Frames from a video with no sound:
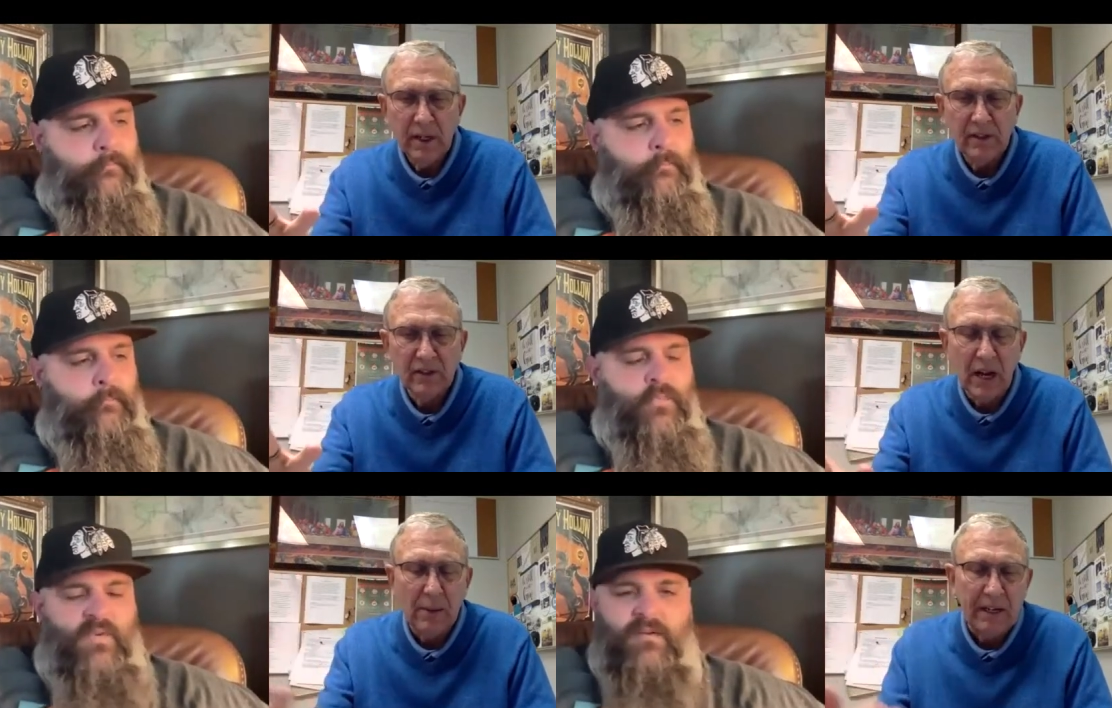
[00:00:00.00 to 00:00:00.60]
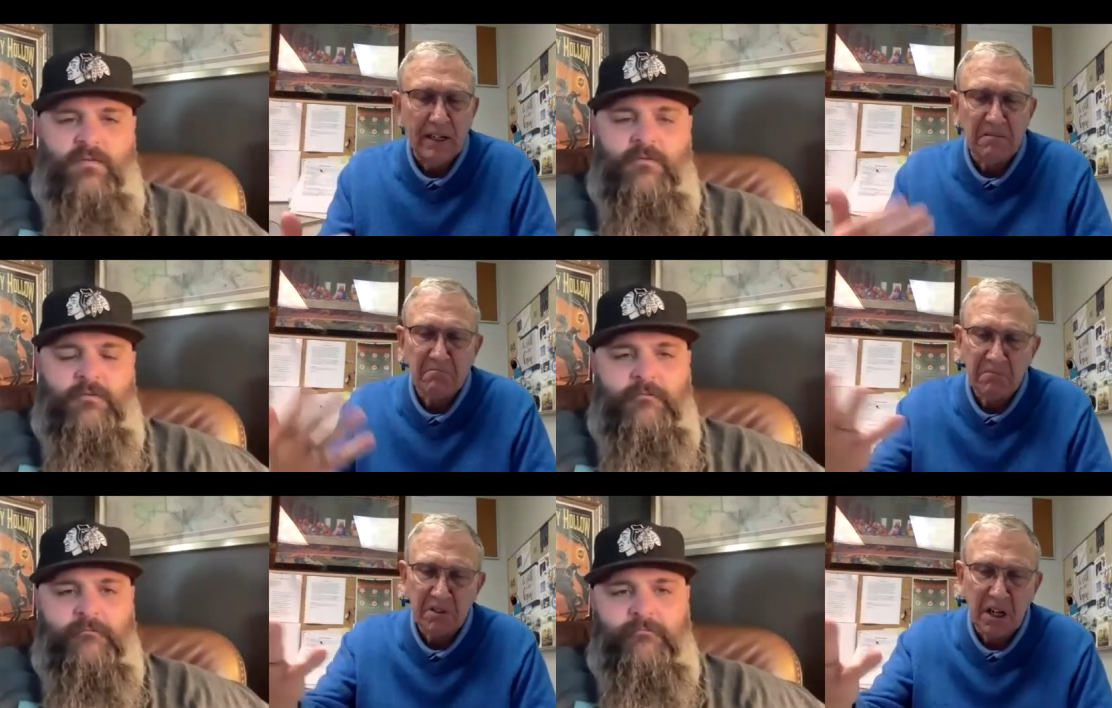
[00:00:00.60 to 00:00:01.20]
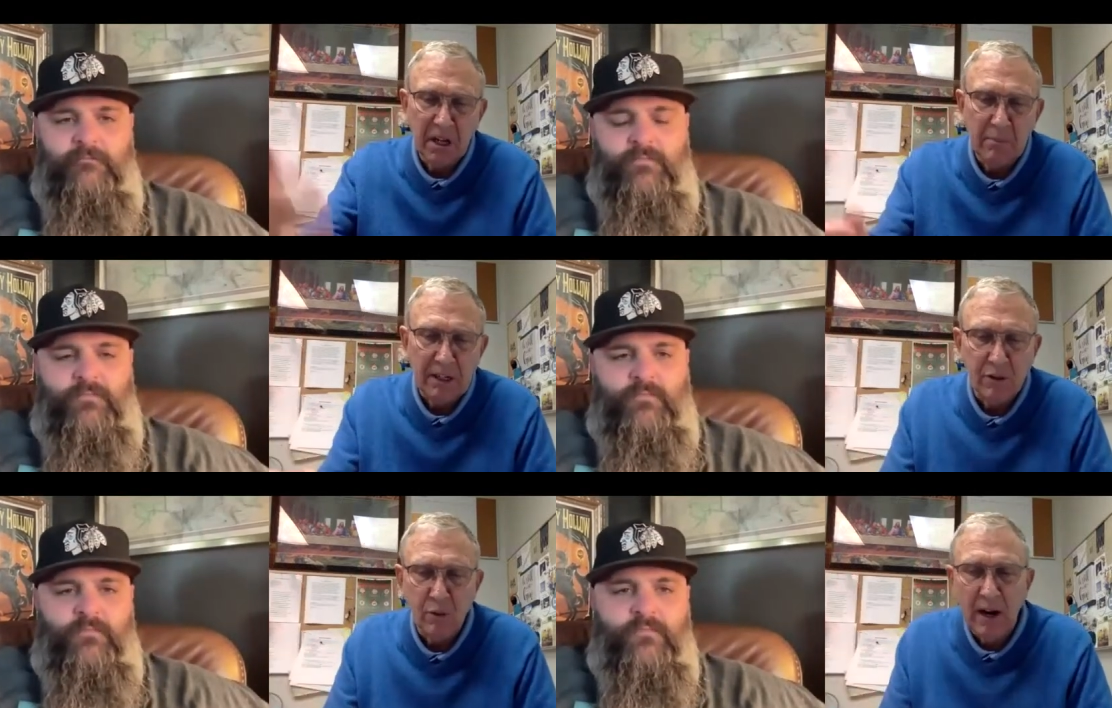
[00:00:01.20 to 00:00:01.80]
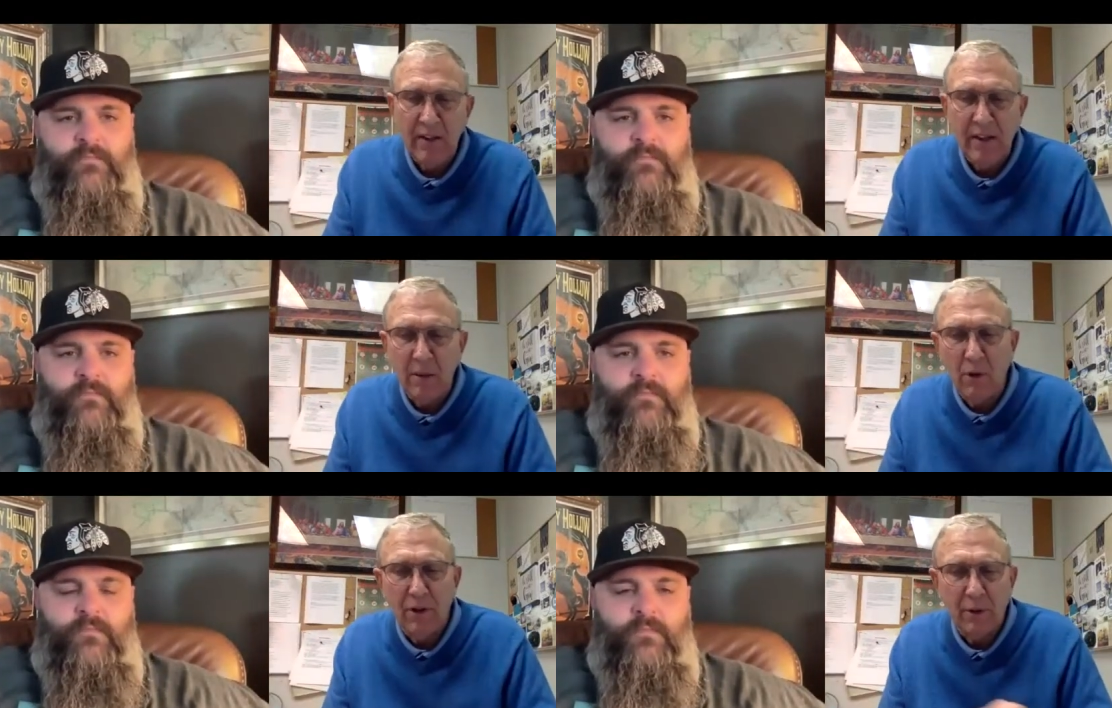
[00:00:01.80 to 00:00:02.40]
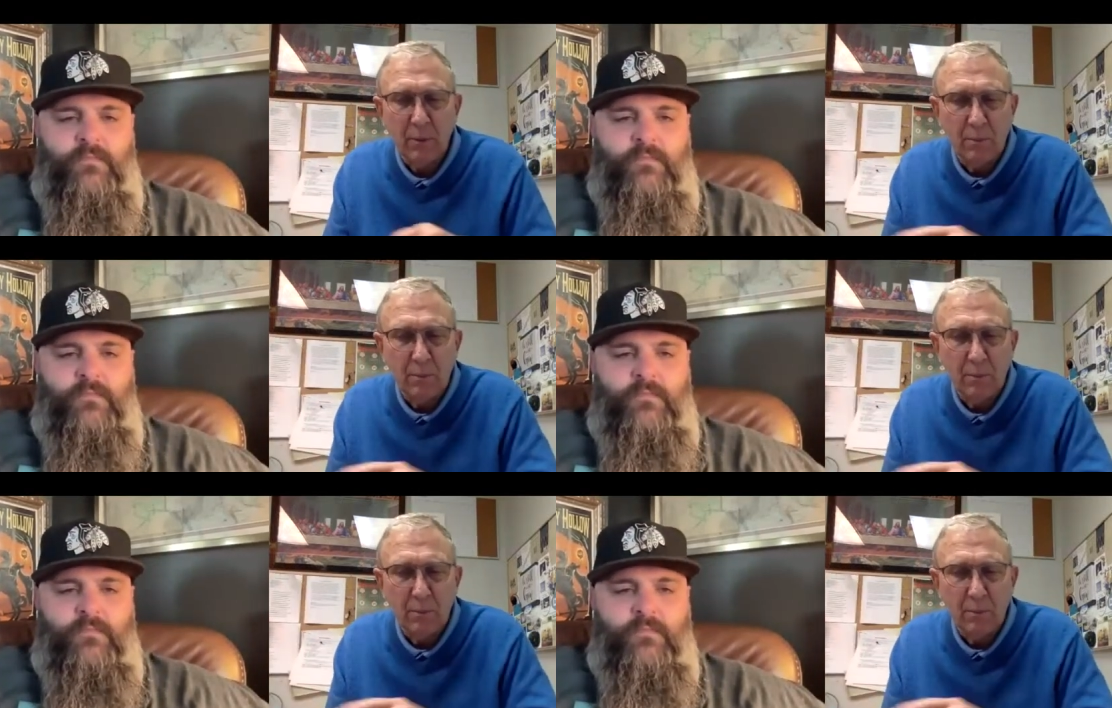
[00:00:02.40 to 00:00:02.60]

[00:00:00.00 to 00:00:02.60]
Speaker 1: is coming, going to betray them with